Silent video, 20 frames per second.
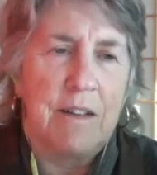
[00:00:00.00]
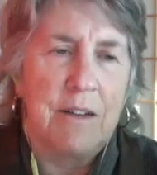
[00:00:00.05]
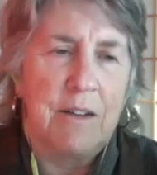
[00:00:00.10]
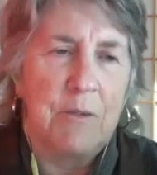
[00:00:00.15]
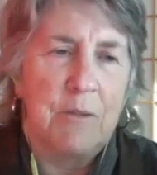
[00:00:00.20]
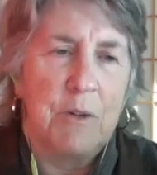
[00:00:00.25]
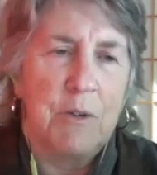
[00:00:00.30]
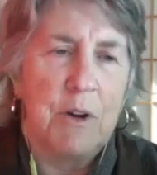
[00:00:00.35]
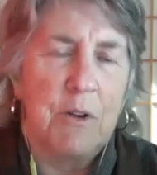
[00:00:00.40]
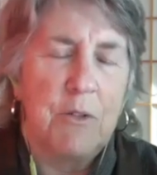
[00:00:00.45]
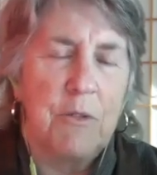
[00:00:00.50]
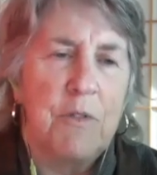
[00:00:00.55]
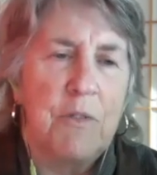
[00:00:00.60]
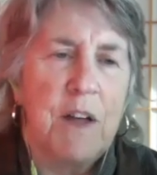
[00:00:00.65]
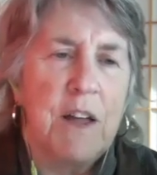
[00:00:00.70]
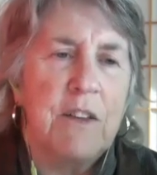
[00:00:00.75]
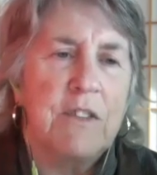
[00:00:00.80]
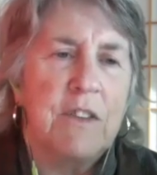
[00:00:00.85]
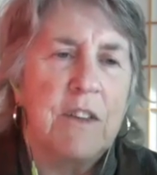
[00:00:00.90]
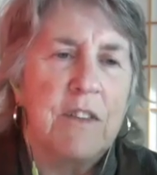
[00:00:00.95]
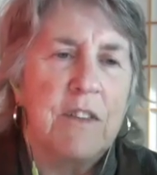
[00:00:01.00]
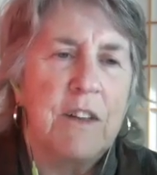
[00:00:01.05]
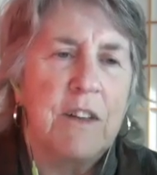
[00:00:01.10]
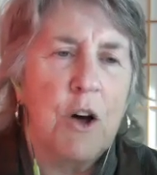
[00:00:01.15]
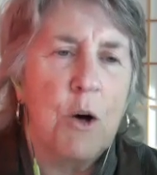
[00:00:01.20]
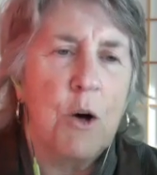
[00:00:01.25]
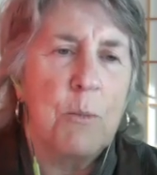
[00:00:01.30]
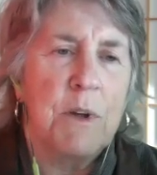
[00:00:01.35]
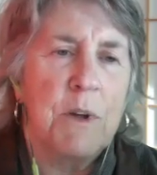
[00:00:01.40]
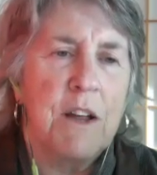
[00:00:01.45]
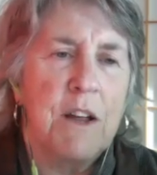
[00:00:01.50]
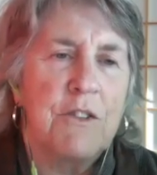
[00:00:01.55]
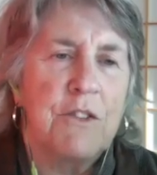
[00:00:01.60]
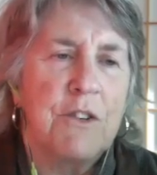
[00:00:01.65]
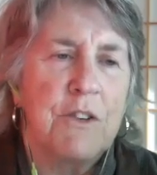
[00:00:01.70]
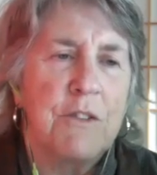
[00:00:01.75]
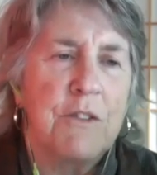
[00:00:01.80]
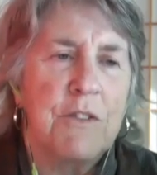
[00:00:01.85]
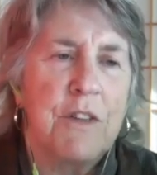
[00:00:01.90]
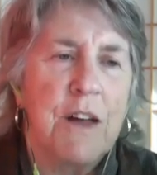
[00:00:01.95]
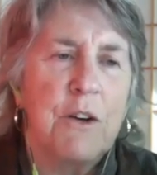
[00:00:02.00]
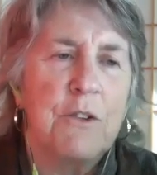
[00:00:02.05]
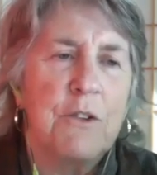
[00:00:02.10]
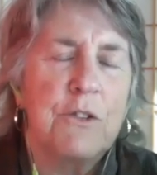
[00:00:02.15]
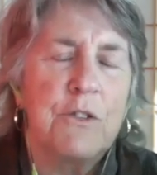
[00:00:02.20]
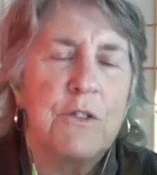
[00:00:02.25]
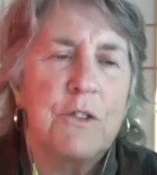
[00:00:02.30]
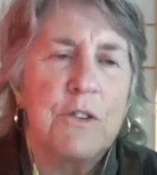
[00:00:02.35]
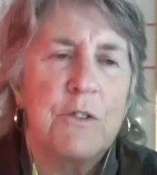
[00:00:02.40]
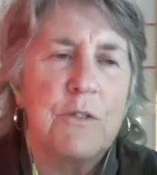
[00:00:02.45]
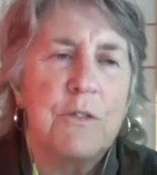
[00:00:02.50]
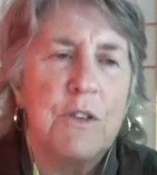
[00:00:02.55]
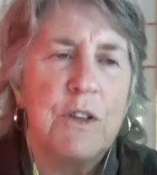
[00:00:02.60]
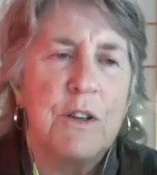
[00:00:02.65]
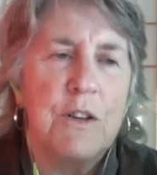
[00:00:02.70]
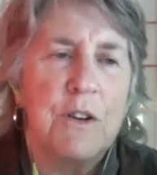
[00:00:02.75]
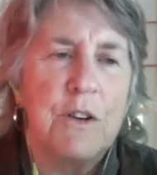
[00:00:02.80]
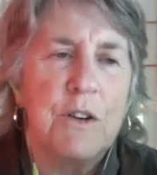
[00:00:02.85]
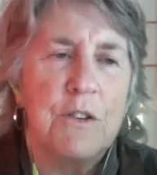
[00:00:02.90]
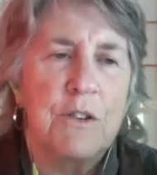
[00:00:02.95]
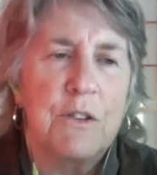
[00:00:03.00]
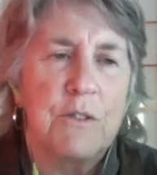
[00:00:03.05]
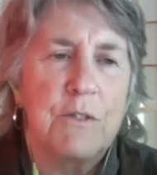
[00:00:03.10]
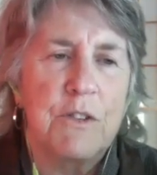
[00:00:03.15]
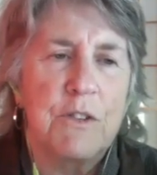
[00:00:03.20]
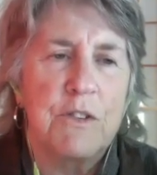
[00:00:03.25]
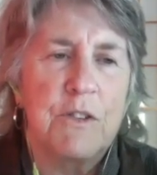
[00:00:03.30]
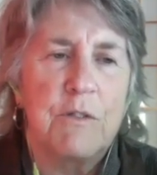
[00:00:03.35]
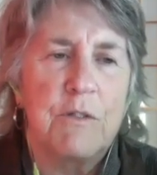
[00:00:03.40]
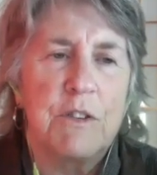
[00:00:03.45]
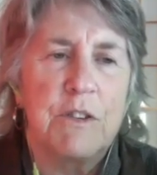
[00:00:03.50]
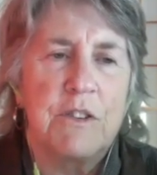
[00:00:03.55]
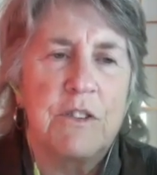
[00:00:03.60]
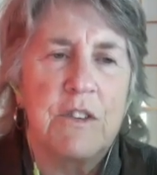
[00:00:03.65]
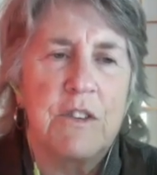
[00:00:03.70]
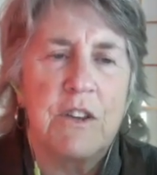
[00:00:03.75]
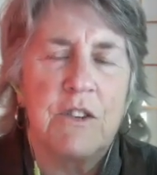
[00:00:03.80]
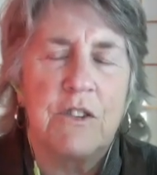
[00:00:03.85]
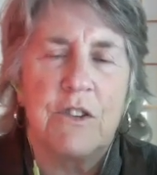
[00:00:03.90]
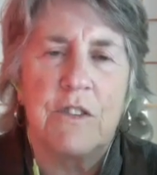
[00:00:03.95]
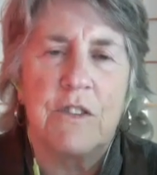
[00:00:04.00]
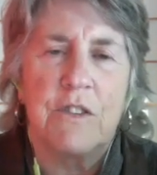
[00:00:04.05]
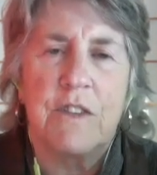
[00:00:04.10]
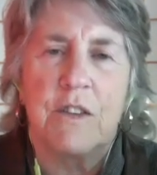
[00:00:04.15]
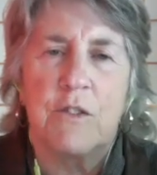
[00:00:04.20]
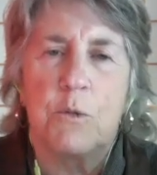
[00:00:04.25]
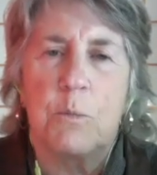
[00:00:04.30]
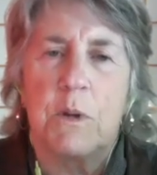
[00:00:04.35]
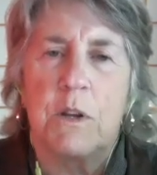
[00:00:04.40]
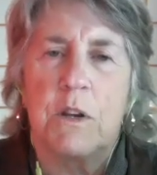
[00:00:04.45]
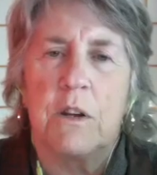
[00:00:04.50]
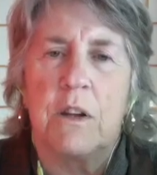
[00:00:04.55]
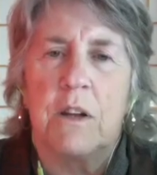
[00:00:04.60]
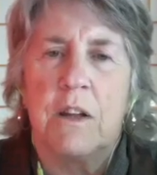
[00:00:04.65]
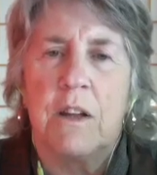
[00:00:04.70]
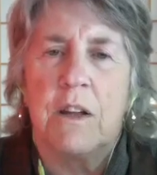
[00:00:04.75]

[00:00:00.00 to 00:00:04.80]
We're facing the culmination of thousands of years of a civilization that's been